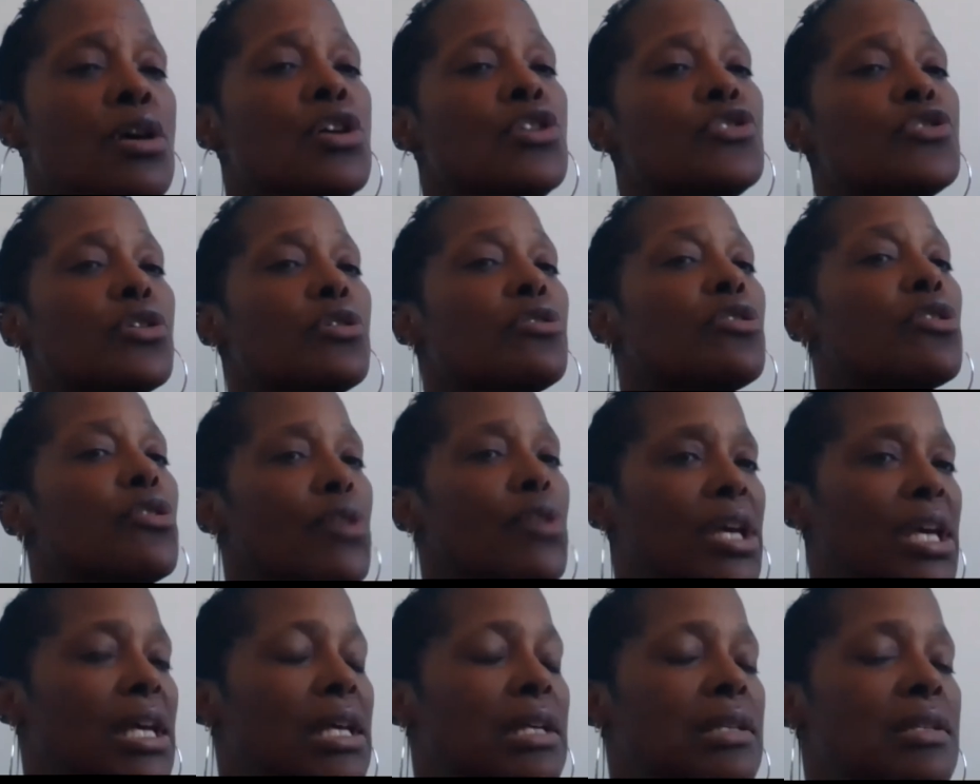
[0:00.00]
So there
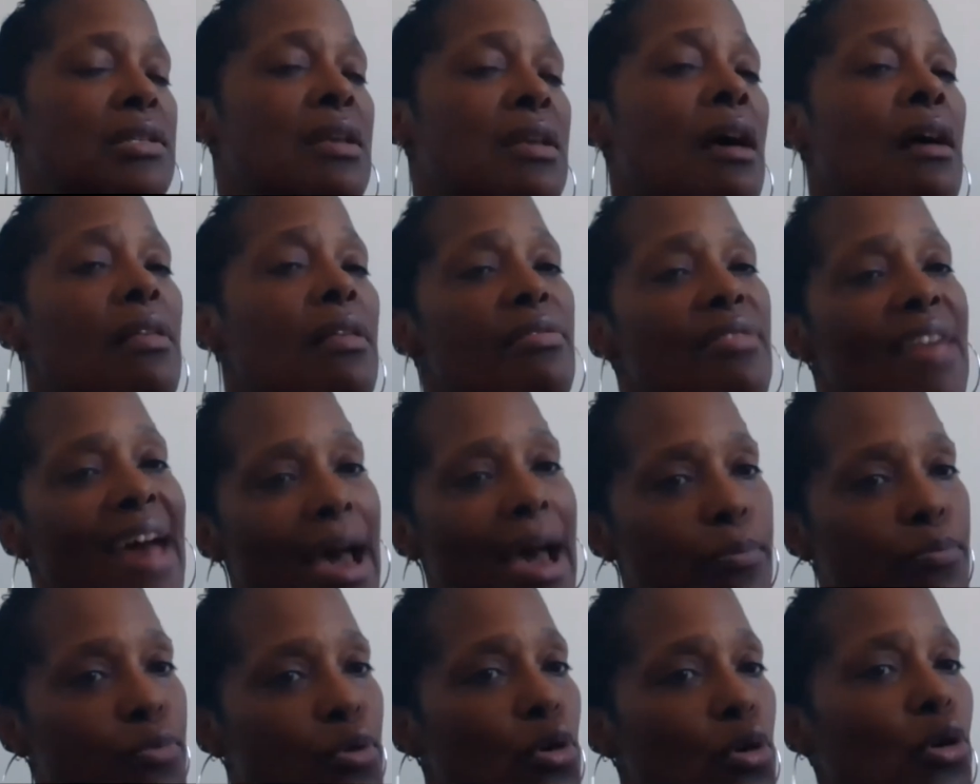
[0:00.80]
is
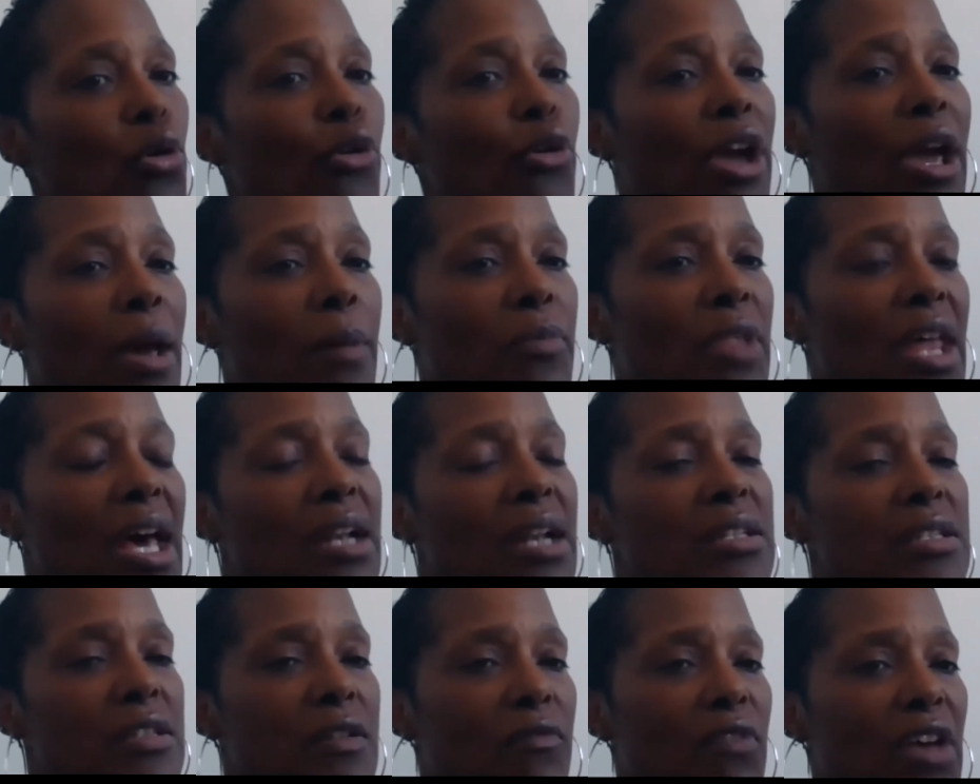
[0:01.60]
that program that
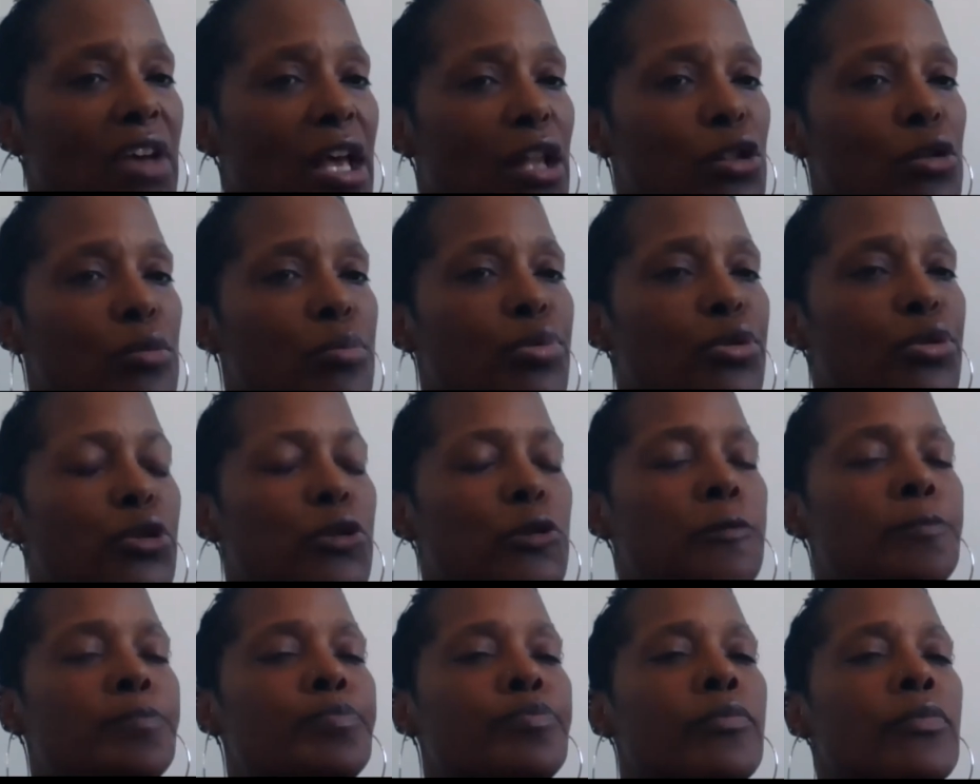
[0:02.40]
is
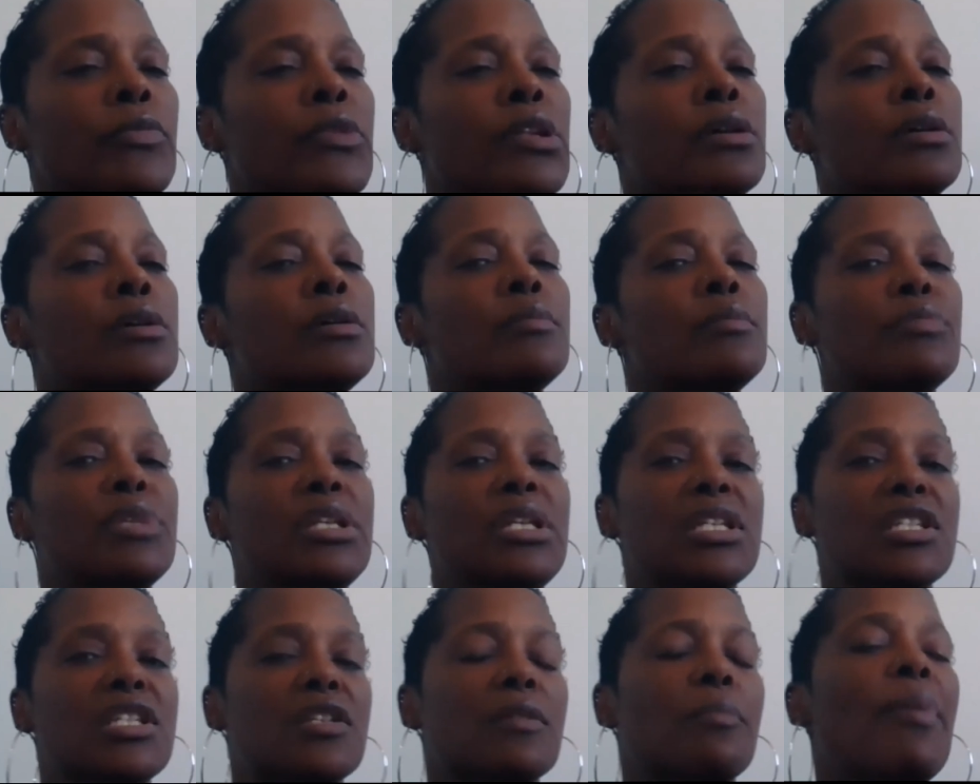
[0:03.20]
available.
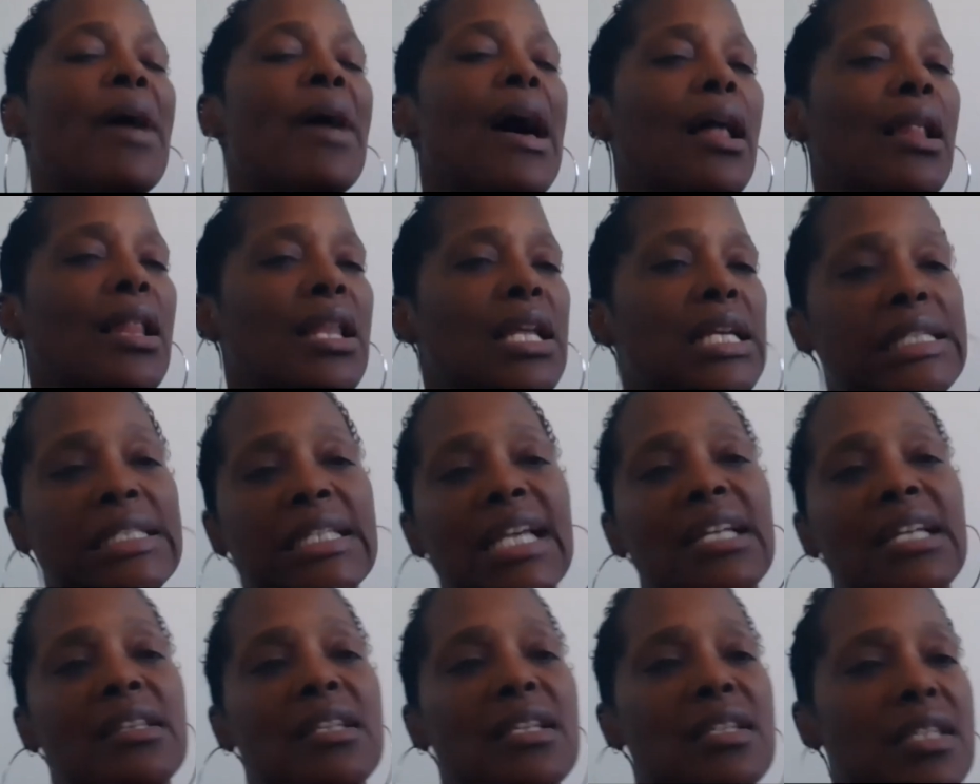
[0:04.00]
Municipalities
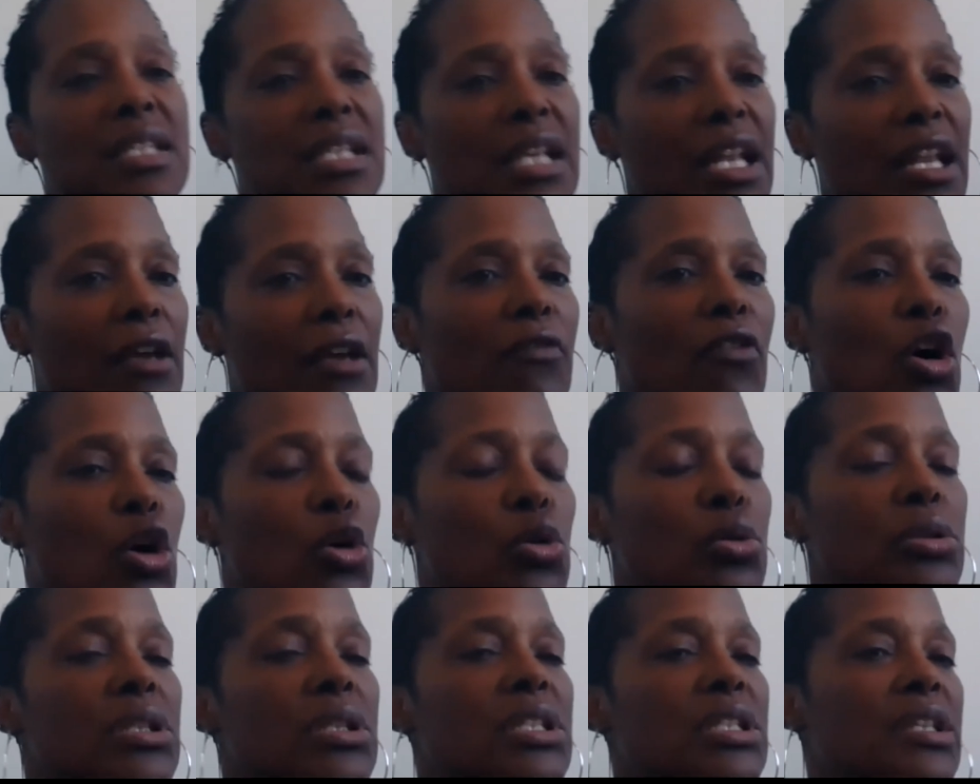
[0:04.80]
like the city of
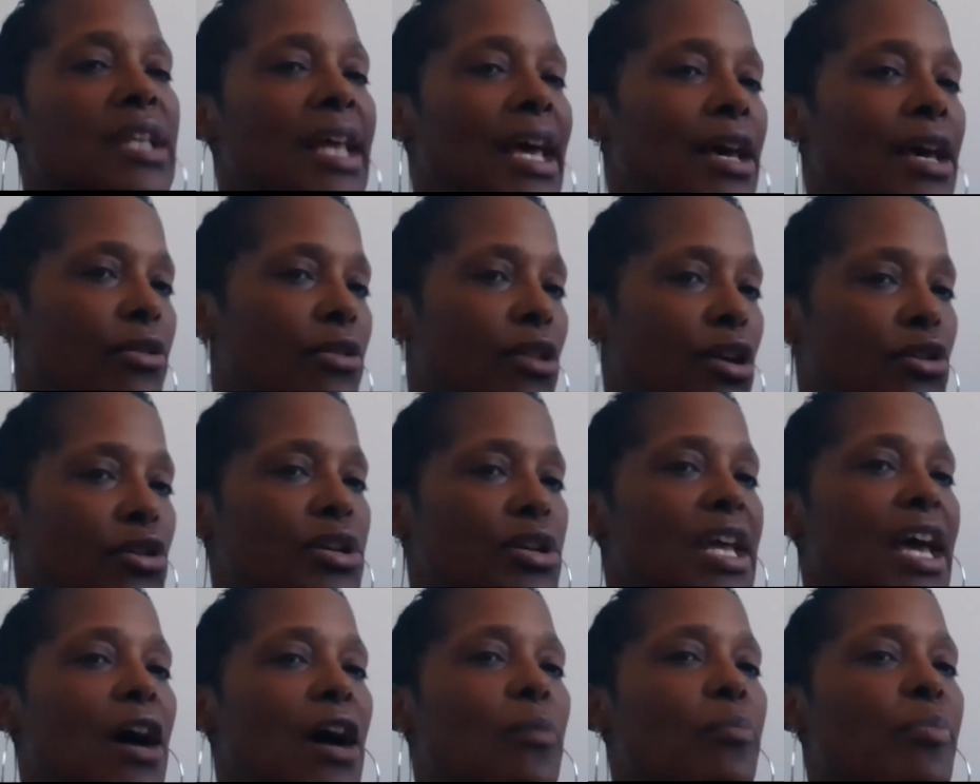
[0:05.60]
Oakland, that their
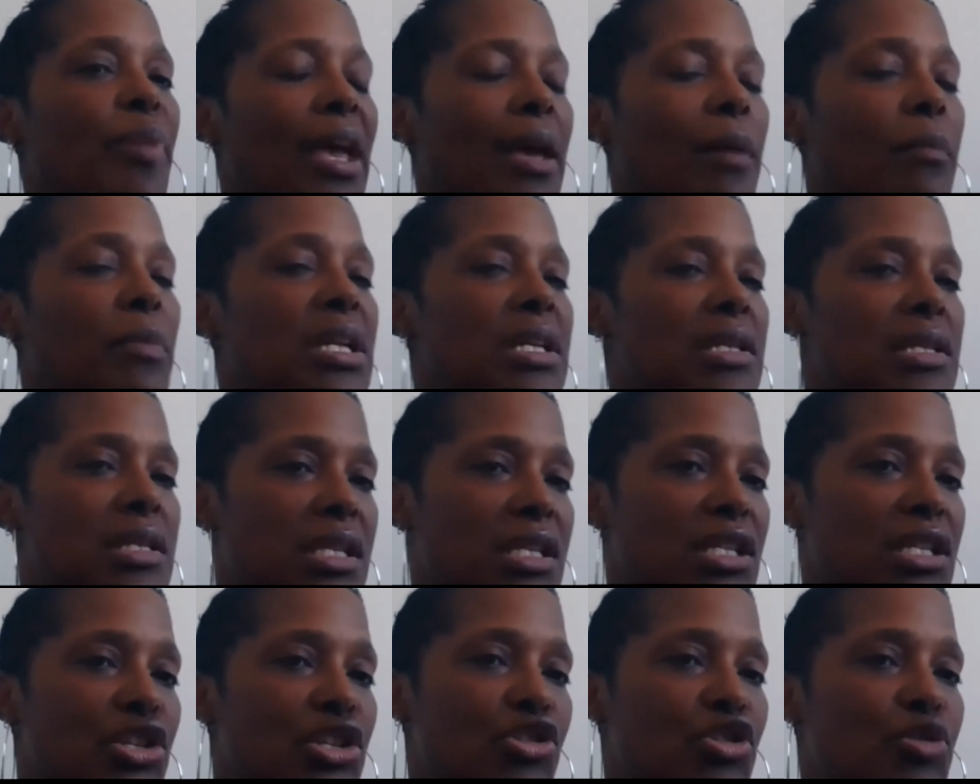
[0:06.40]
down payment
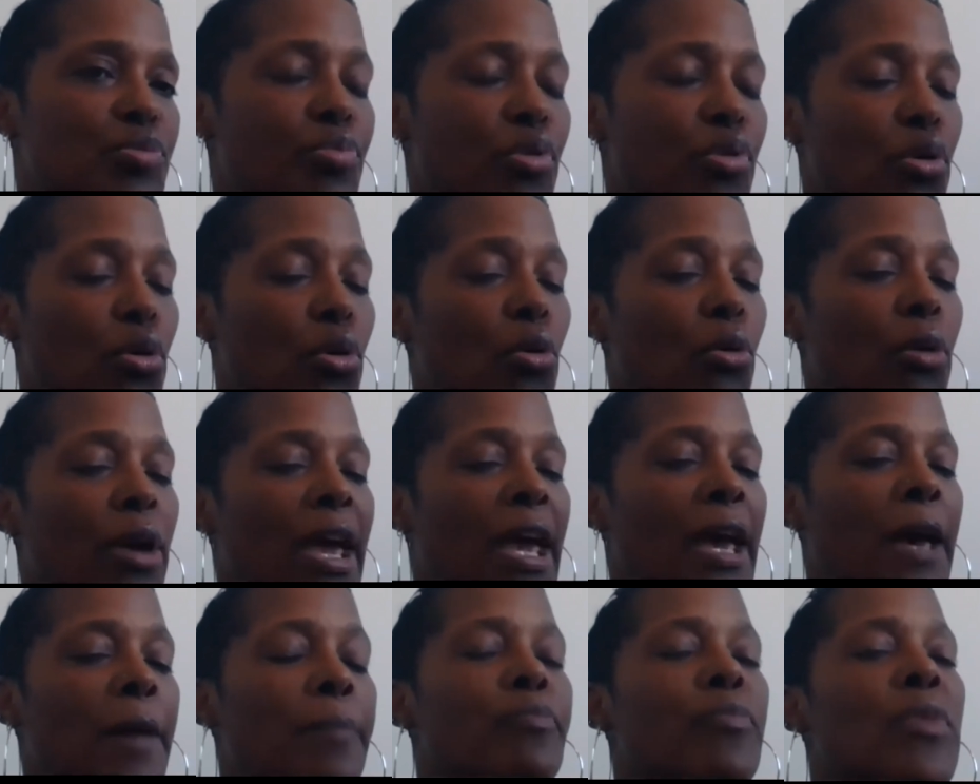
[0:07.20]
assistance
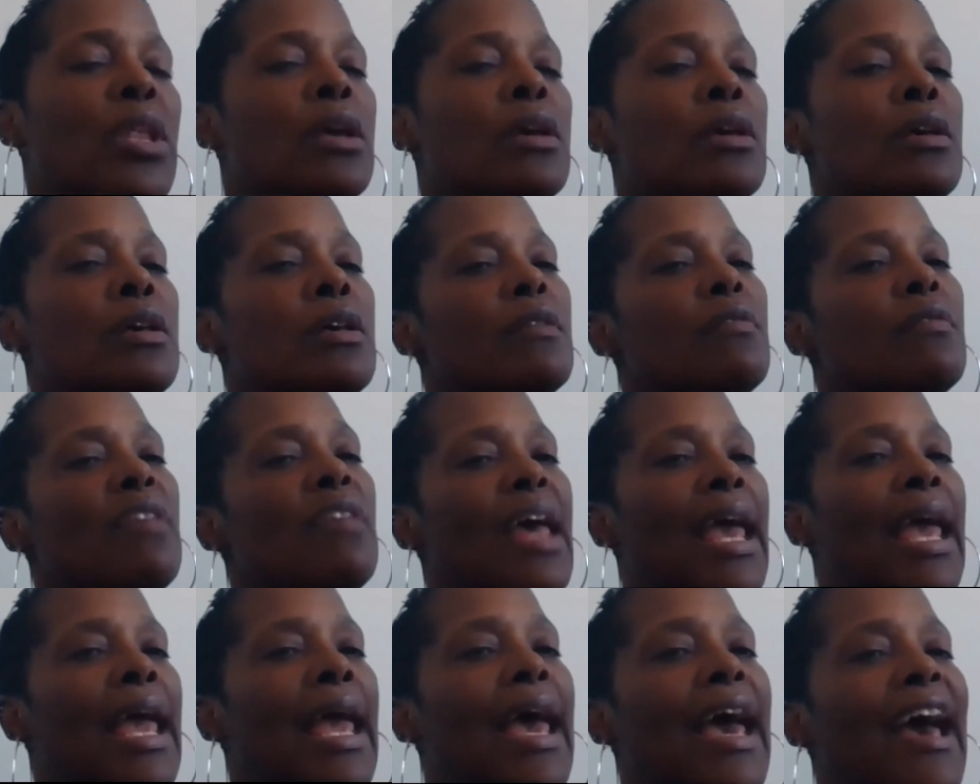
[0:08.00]
program,
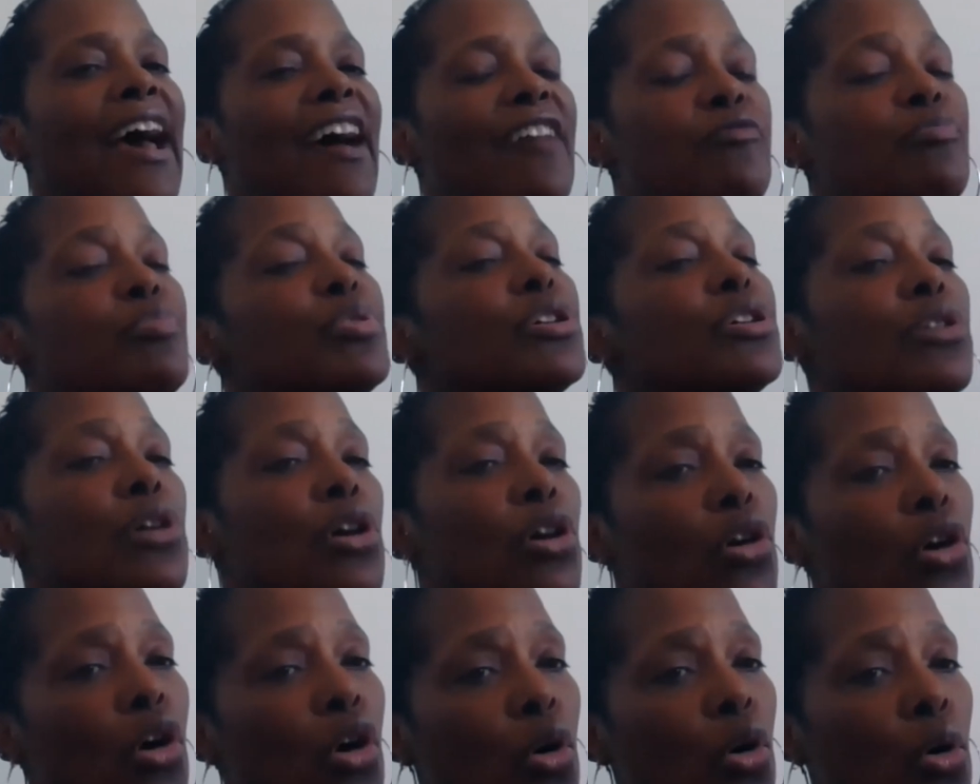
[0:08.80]
they have put
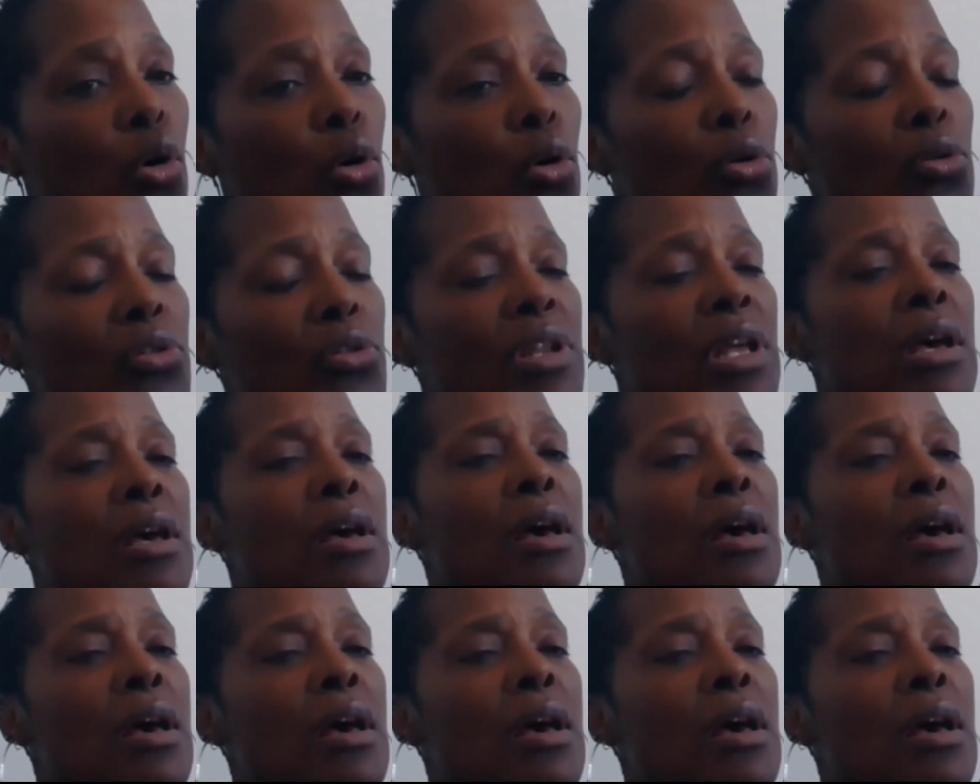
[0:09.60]
on hold.